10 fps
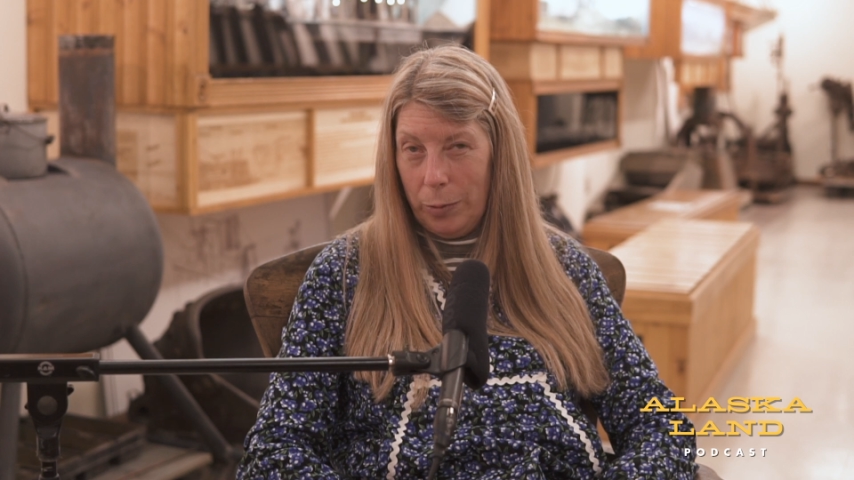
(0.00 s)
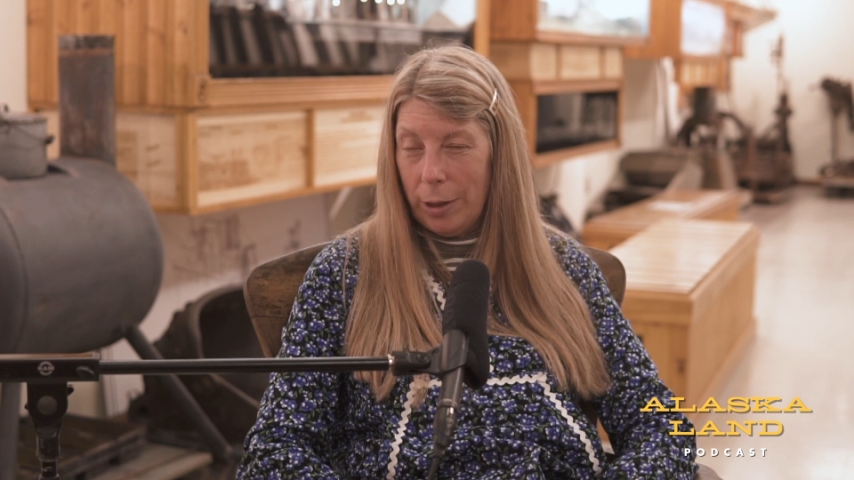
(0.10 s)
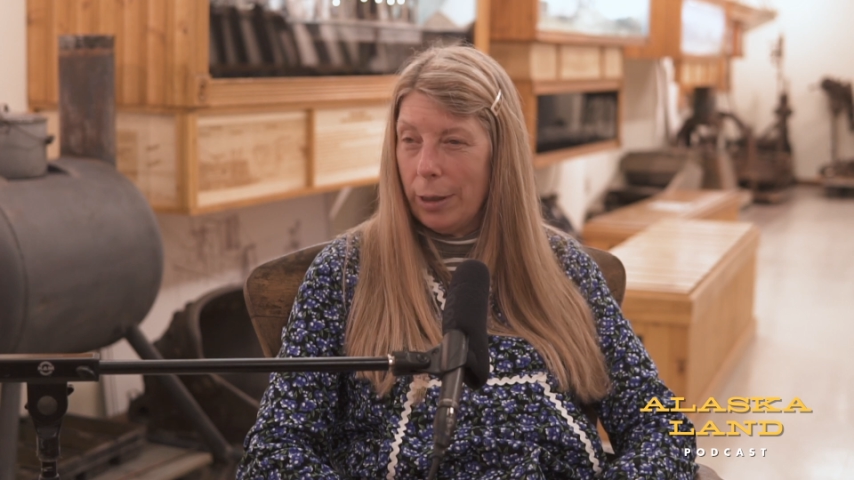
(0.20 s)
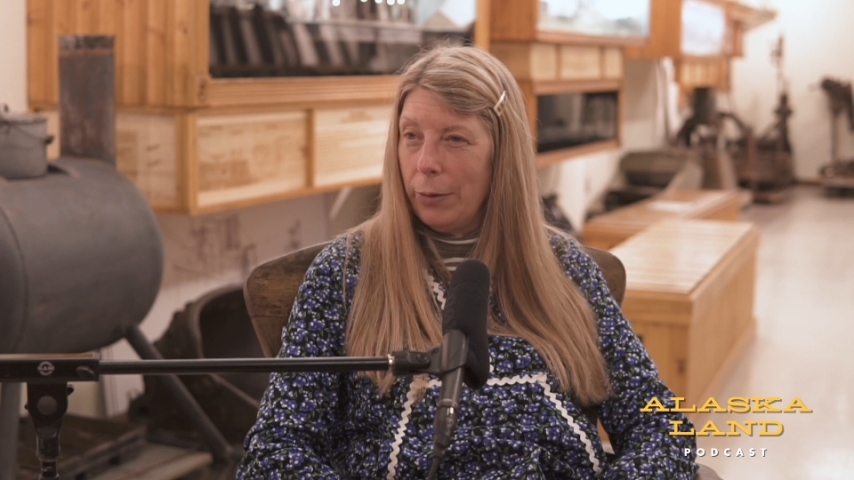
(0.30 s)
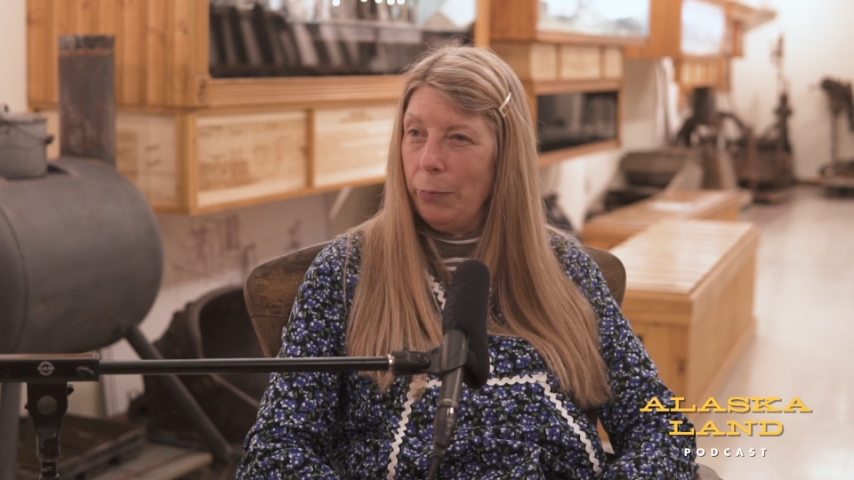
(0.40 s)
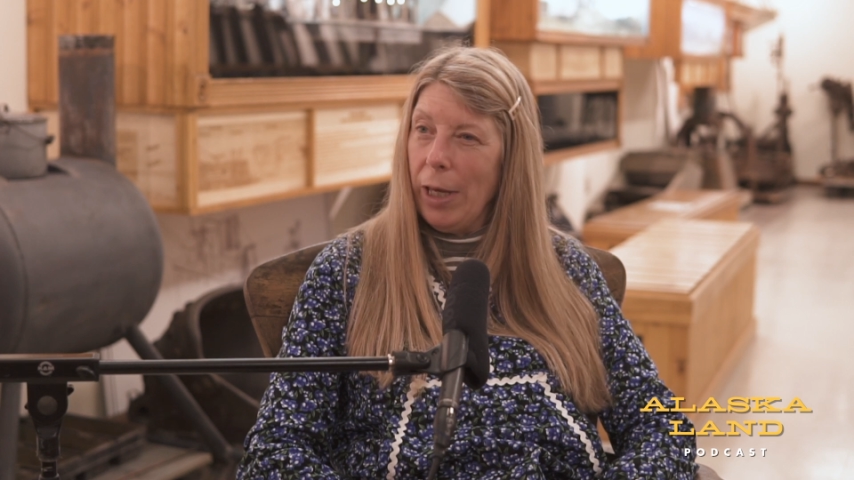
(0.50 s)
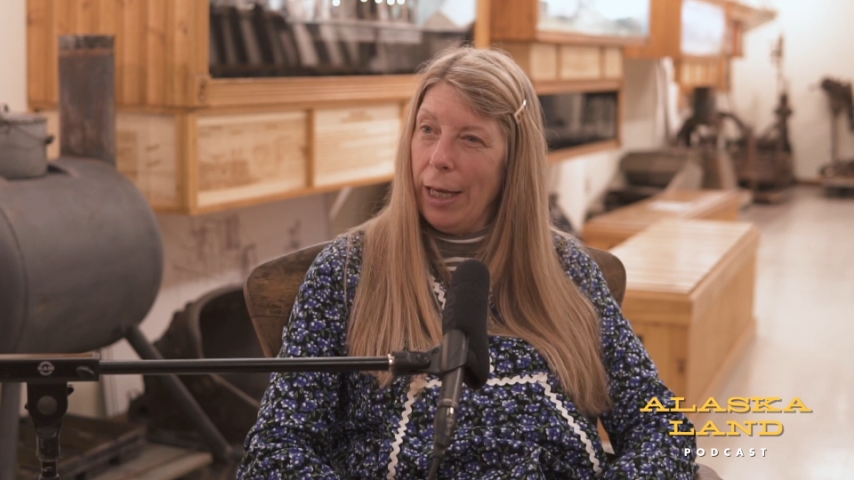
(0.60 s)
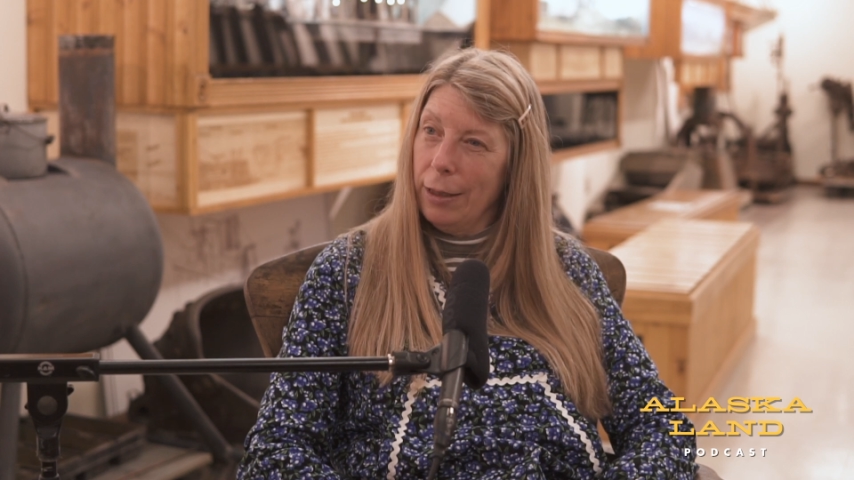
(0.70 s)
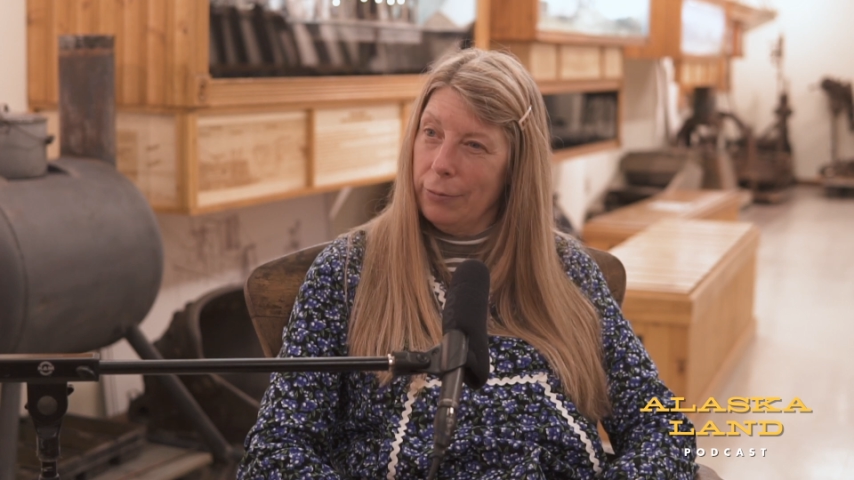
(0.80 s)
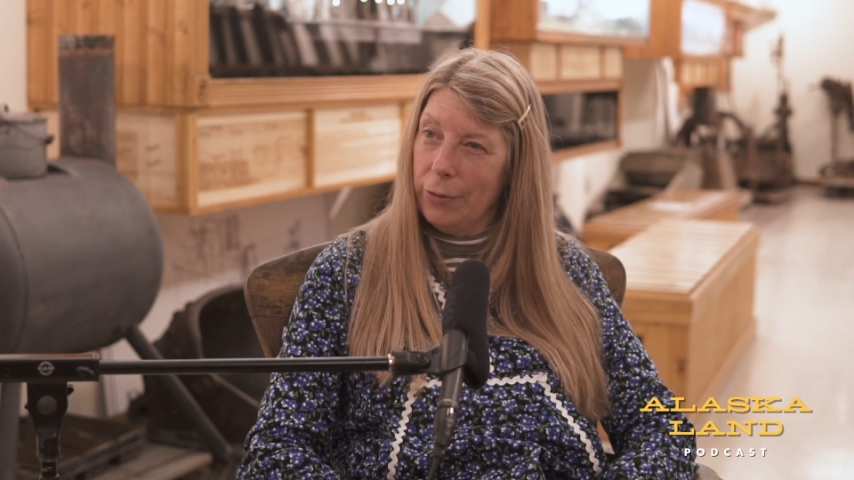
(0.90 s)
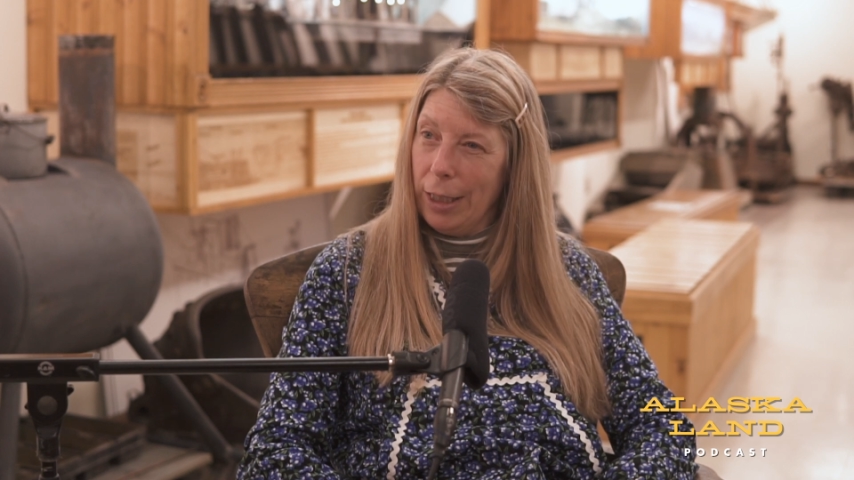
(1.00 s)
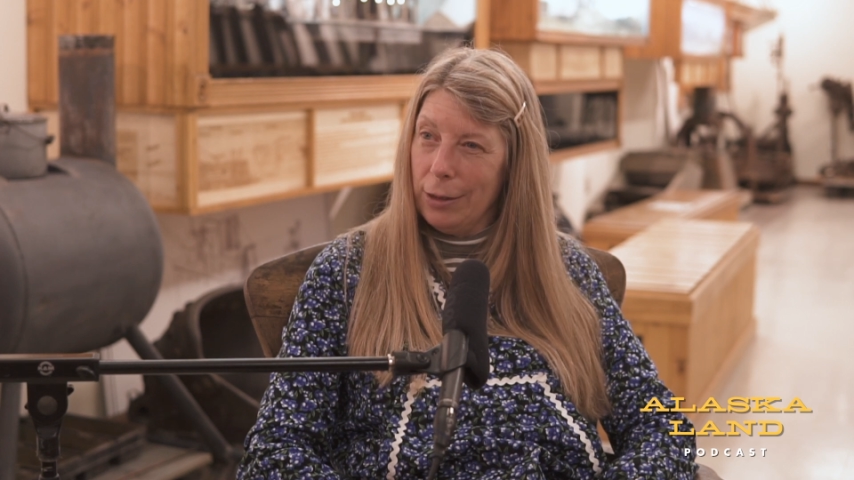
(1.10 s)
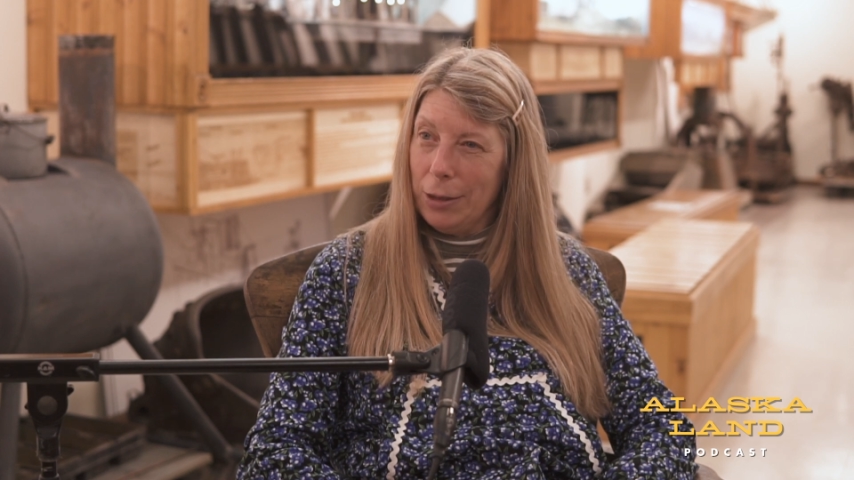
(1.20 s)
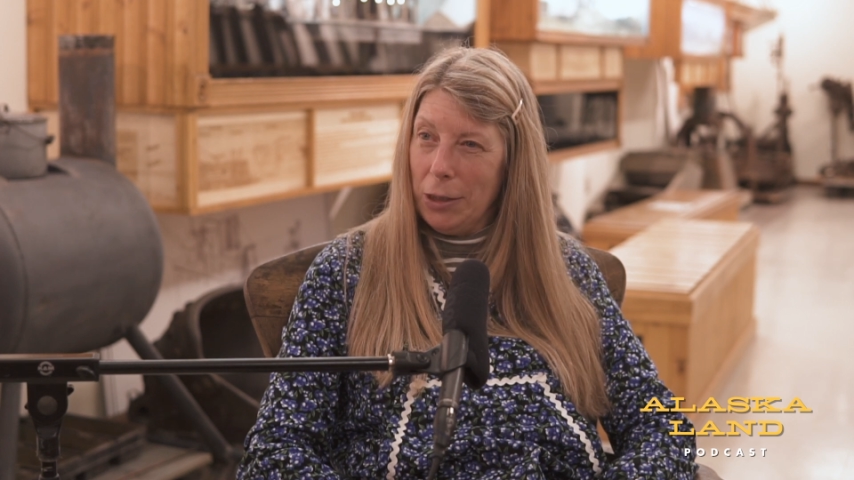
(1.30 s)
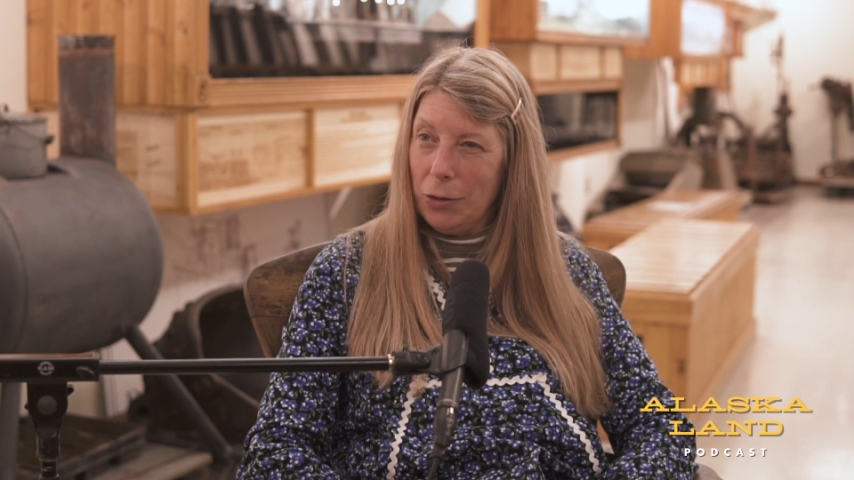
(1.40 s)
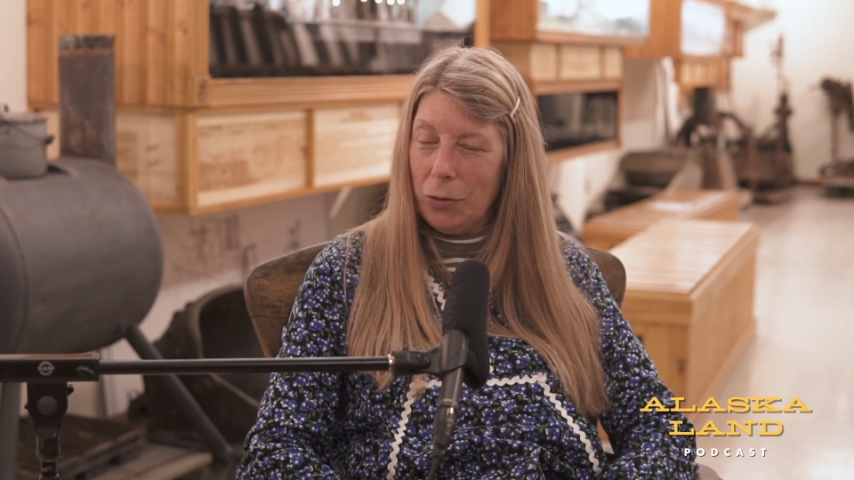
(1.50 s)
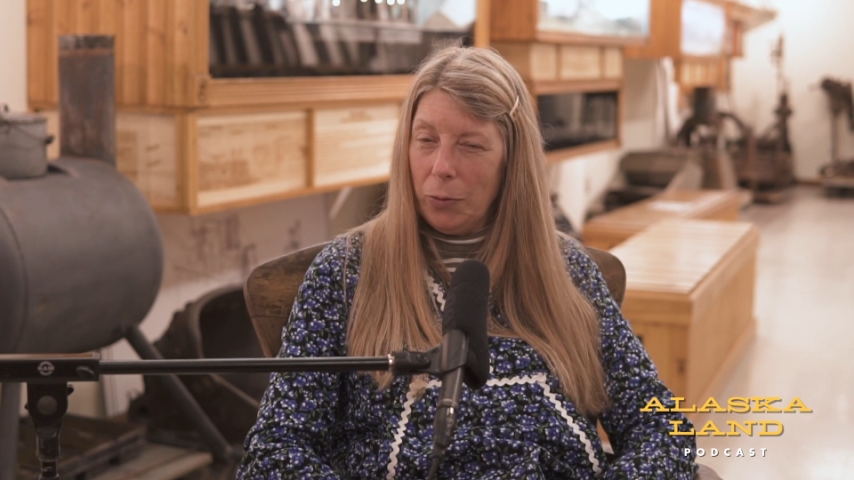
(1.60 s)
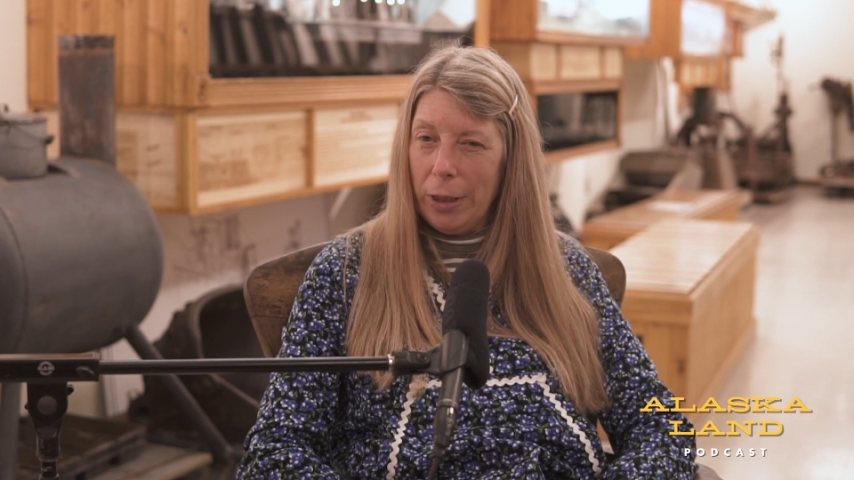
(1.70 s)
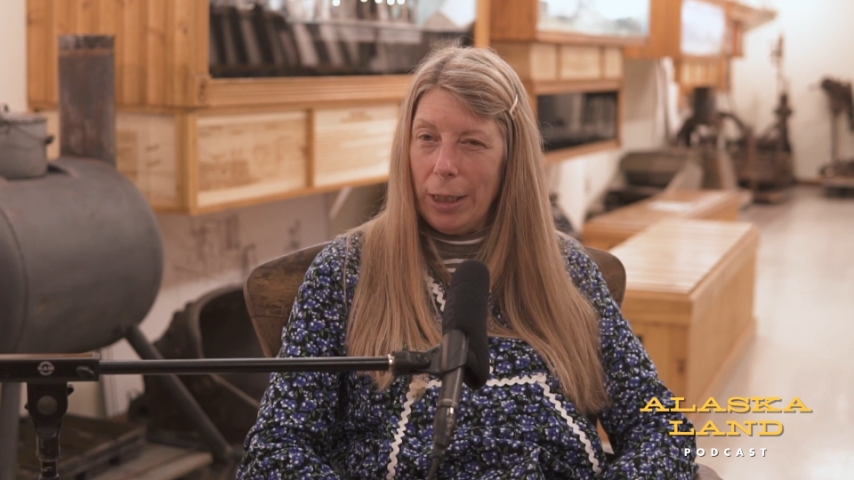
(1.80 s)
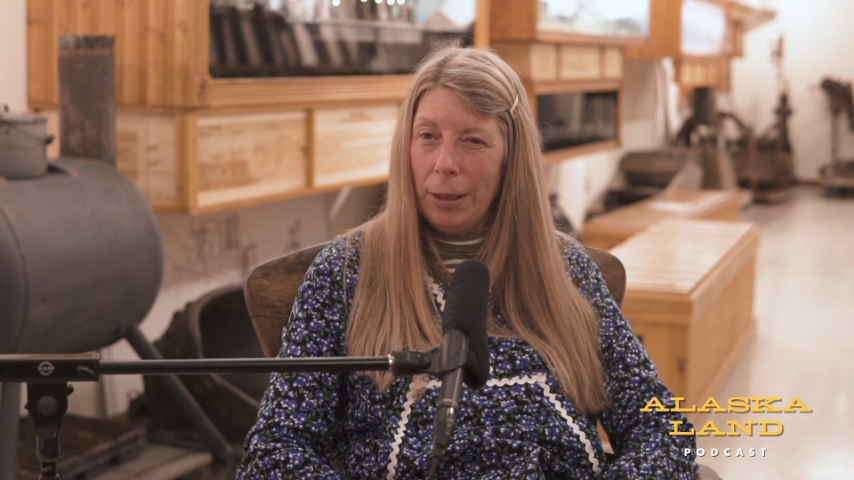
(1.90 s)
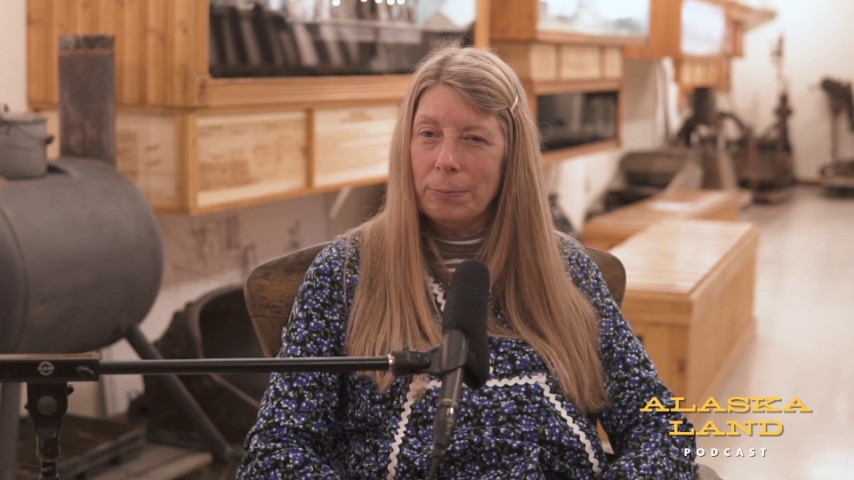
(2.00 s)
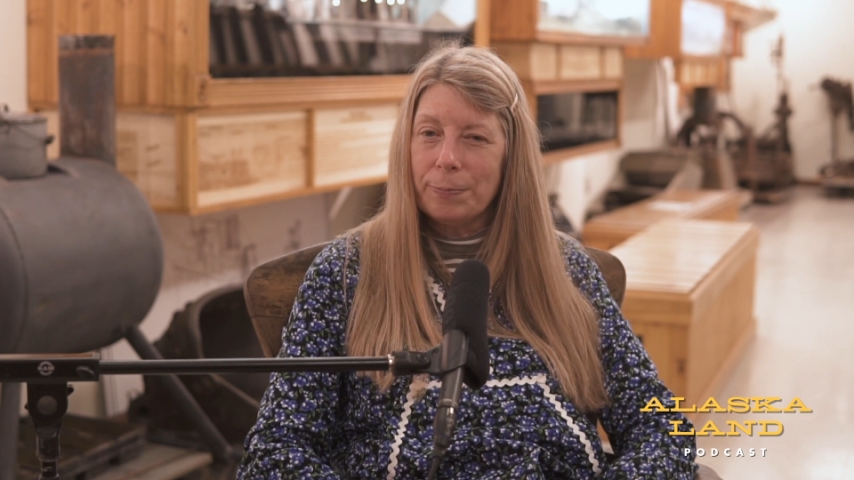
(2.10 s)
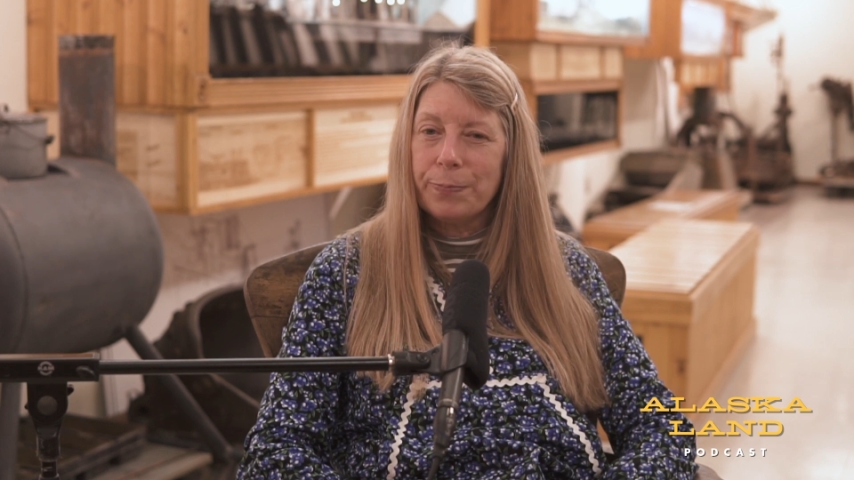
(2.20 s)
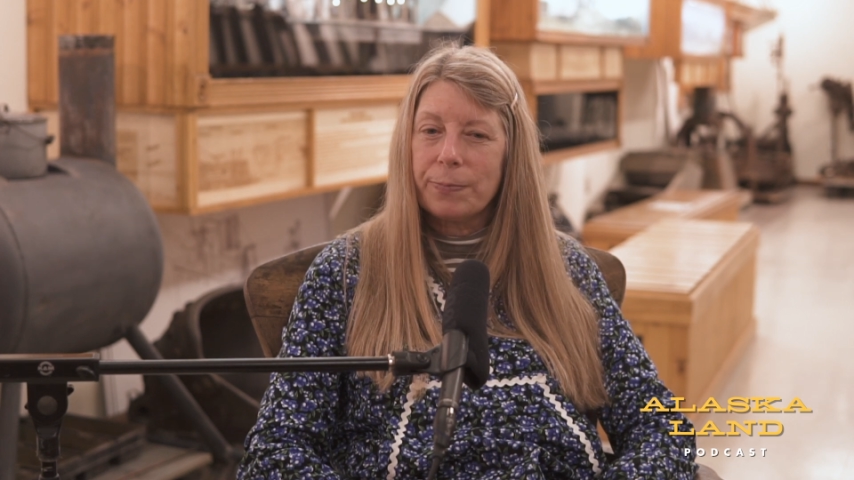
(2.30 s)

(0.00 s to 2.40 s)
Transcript: May of 1920.